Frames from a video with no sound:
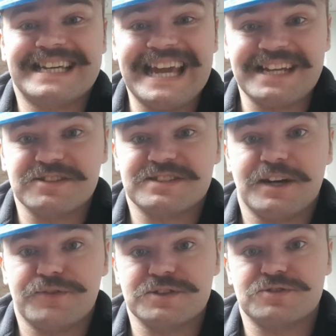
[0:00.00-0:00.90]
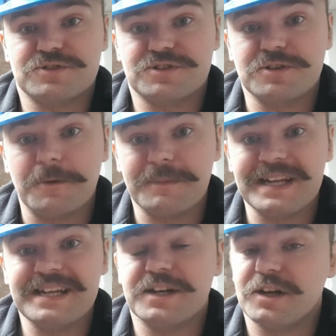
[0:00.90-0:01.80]
get yourself a construction
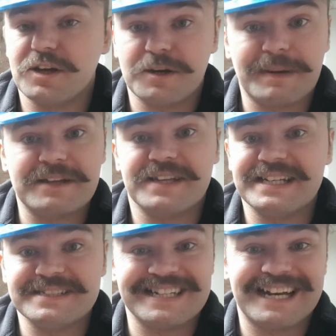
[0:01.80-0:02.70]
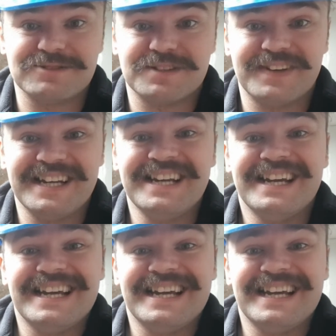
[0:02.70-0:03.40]
company and learn about the ins and outs of it,